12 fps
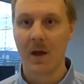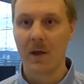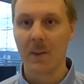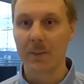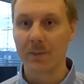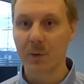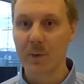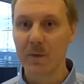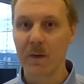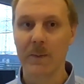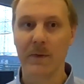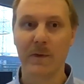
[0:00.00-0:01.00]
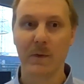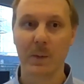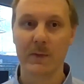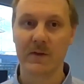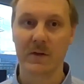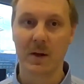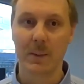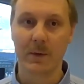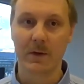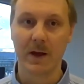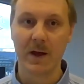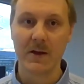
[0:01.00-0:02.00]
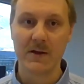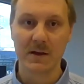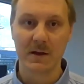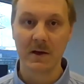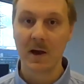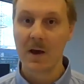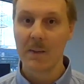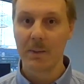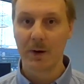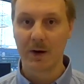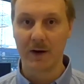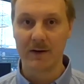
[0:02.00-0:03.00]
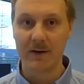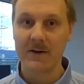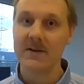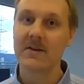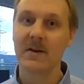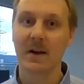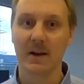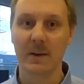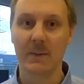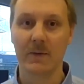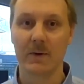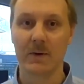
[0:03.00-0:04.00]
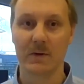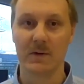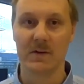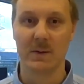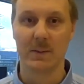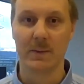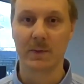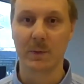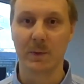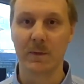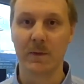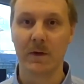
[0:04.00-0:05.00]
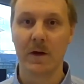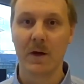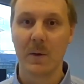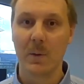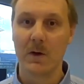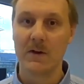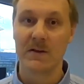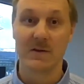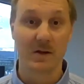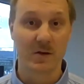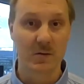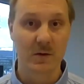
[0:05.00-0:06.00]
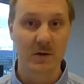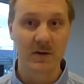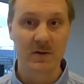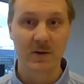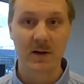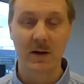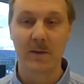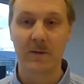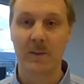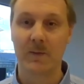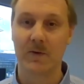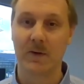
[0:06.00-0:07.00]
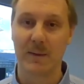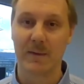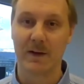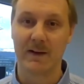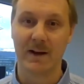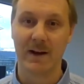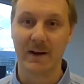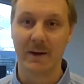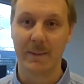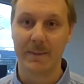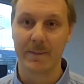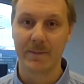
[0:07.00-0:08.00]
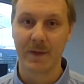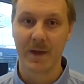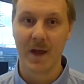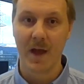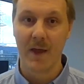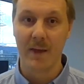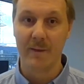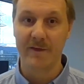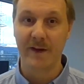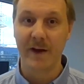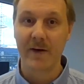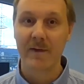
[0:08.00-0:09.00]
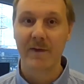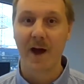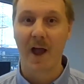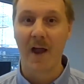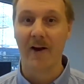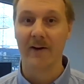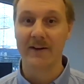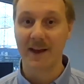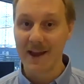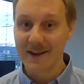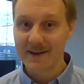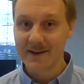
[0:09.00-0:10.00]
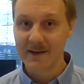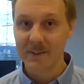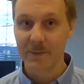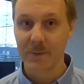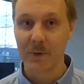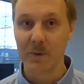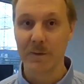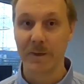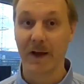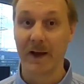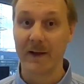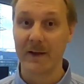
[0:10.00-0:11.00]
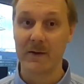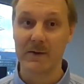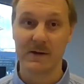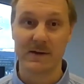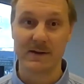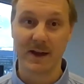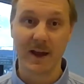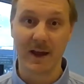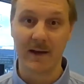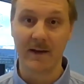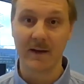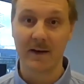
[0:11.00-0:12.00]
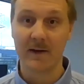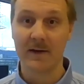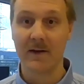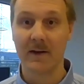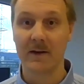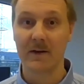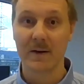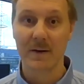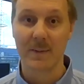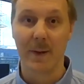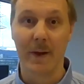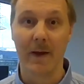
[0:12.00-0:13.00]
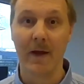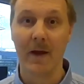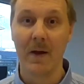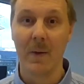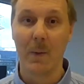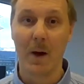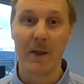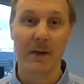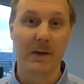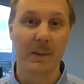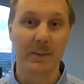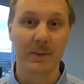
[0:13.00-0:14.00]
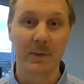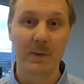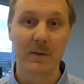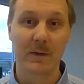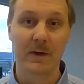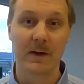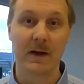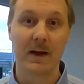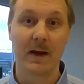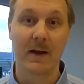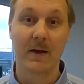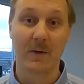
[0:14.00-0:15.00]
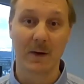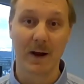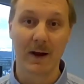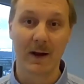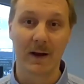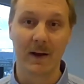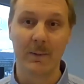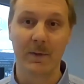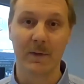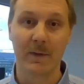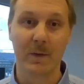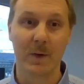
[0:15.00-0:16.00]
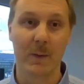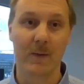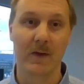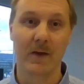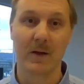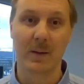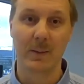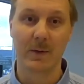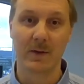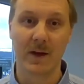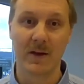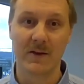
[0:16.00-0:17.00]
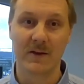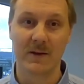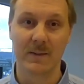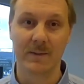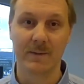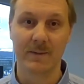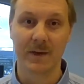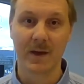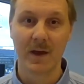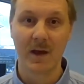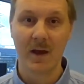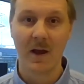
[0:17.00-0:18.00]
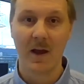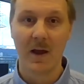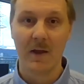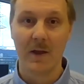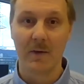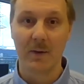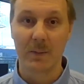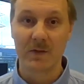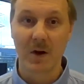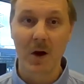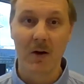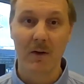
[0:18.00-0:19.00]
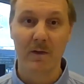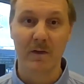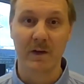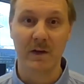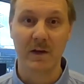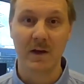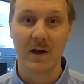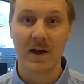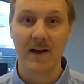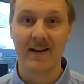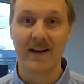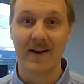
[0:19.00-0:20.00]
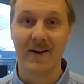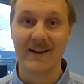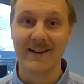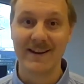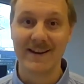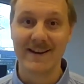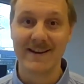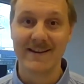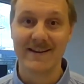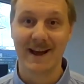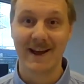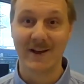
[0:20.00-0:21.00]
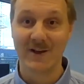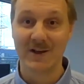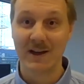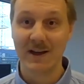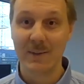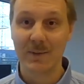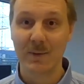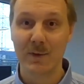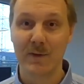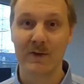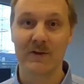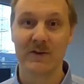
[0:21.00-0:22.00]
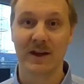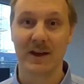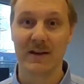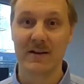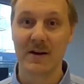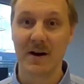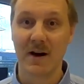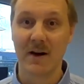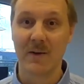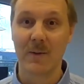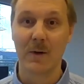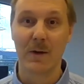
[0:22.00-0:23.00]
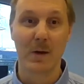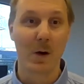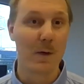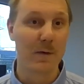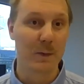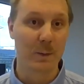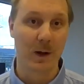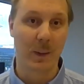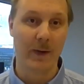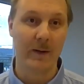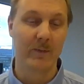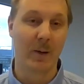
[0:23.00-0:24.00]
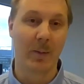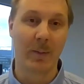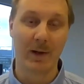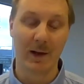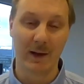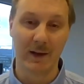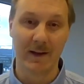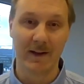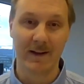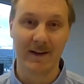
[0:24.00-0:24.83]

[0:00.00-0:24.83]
The prover performs the computation, but additionally produces a proof, which is a short string of cryptographic data. The verifier takes this proof and uses it to determine whether the prover correctly performed the computation. The cryptography guarantees that cheating provers get caught with overwhelming probability.